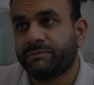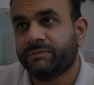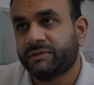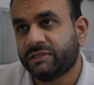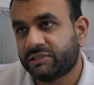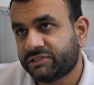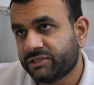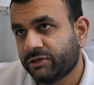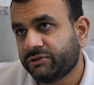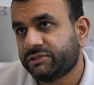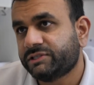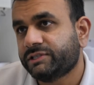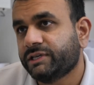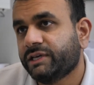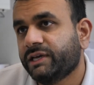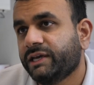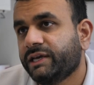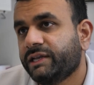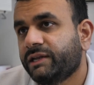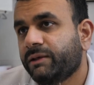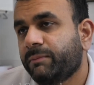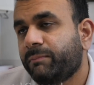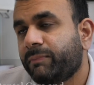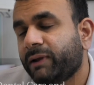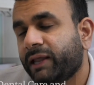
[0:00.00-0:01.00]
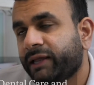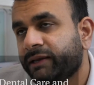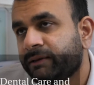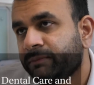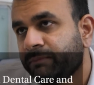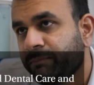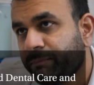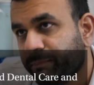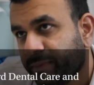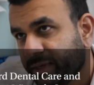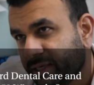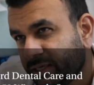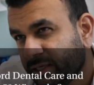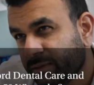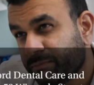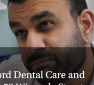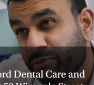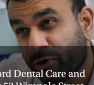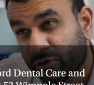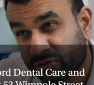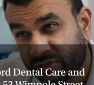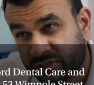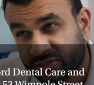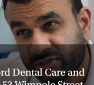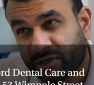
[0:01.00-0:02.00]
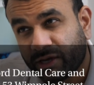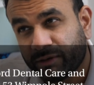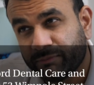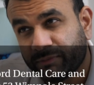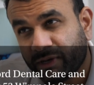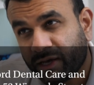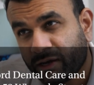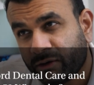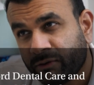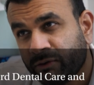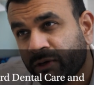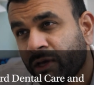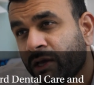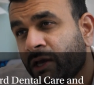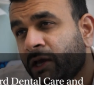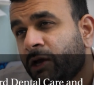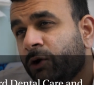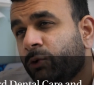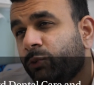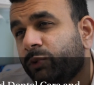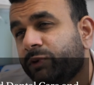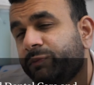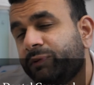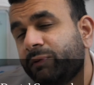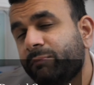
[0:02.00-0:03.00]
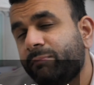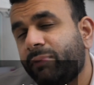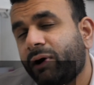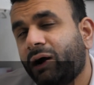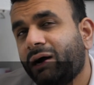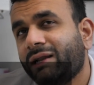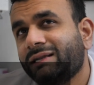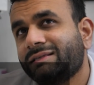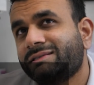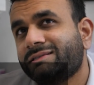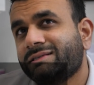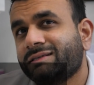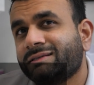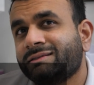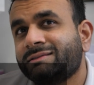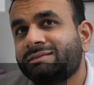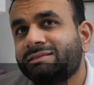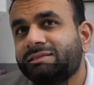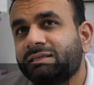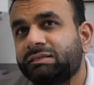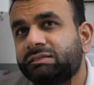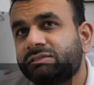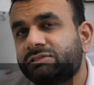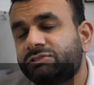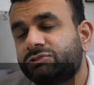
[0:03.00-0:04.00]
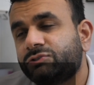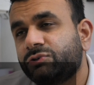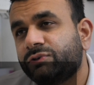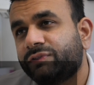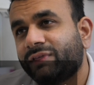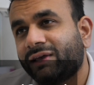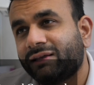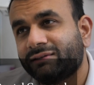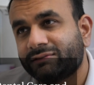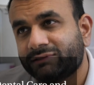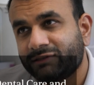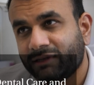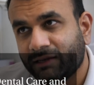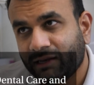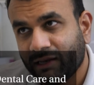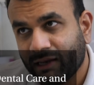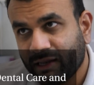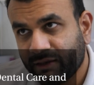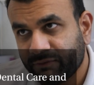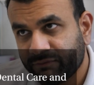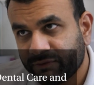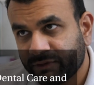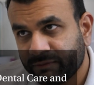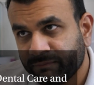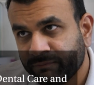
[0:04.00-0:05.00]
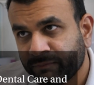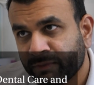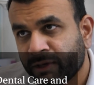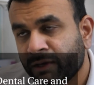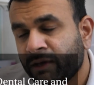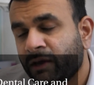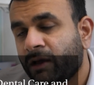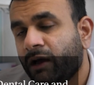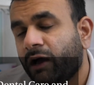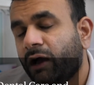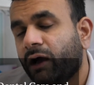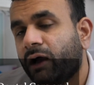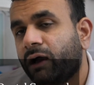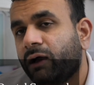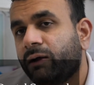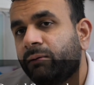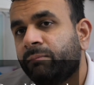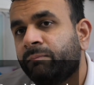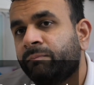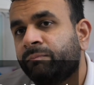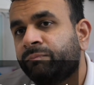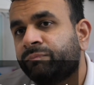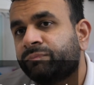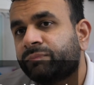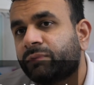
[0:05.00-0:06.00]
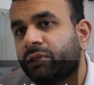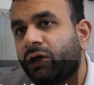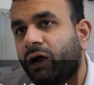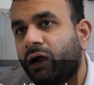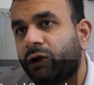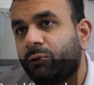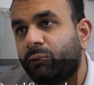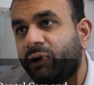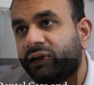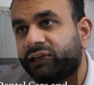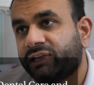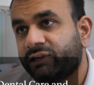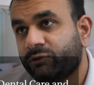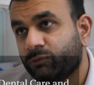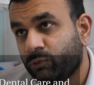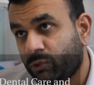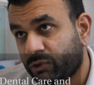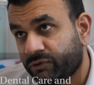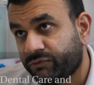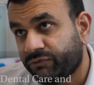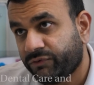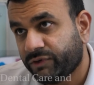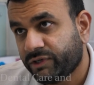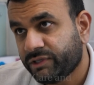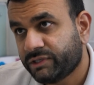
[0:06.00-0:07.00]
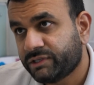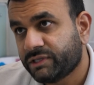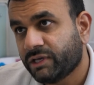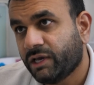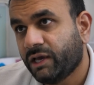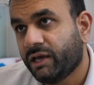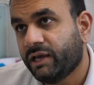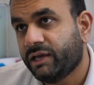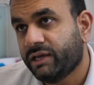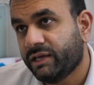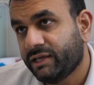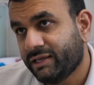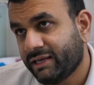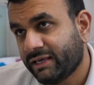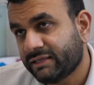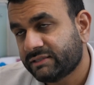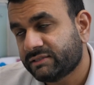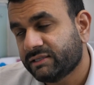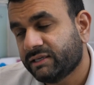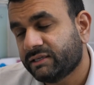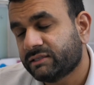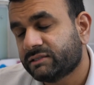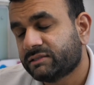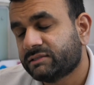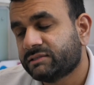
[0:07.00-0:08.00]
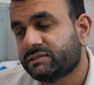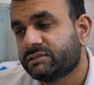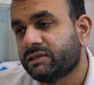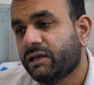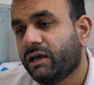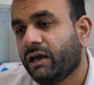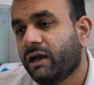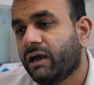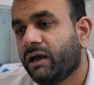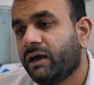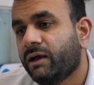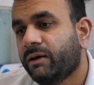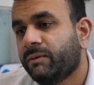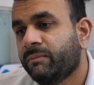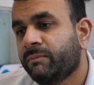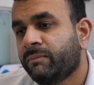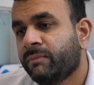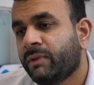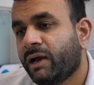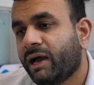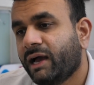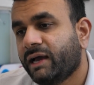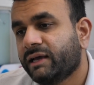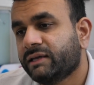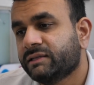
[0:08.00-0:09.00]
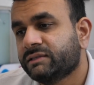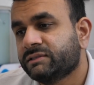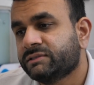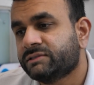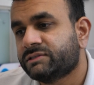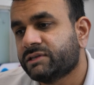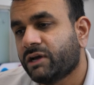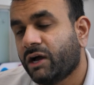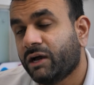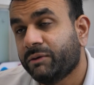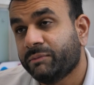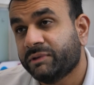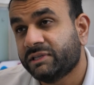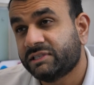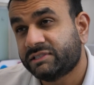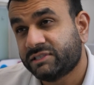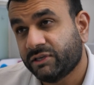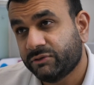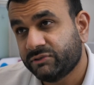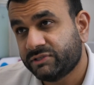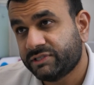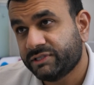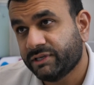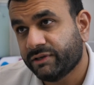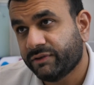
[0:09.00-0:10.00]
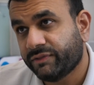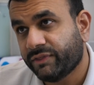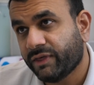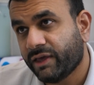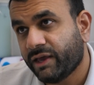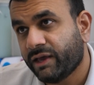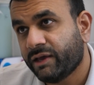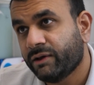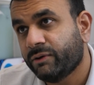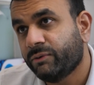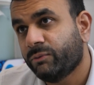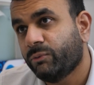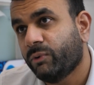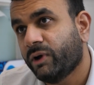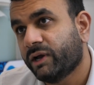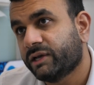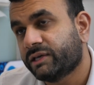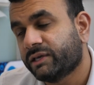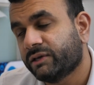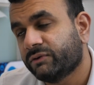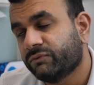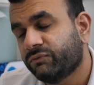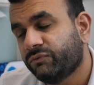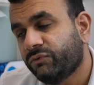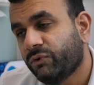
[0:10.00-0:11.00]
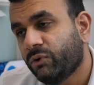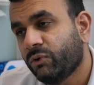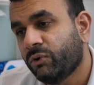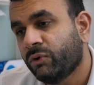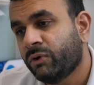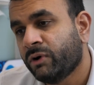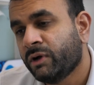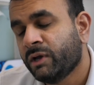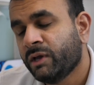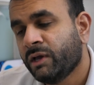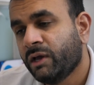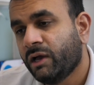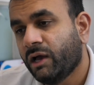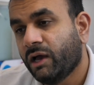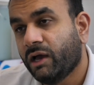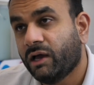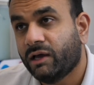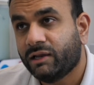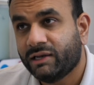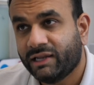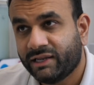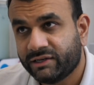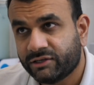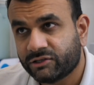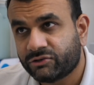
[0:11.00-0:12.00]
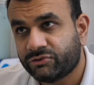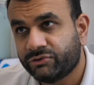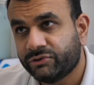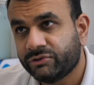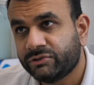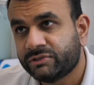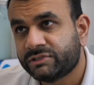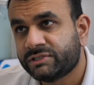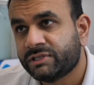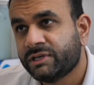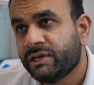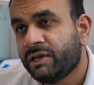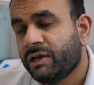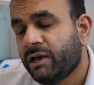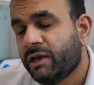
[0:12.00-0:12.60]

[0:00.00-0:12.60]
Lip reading: I'm an associate in a Blend B prototype now. We've been piloting since 2011. I work in Woodford in Essex, and I'm an associate there working for Lender Cruise.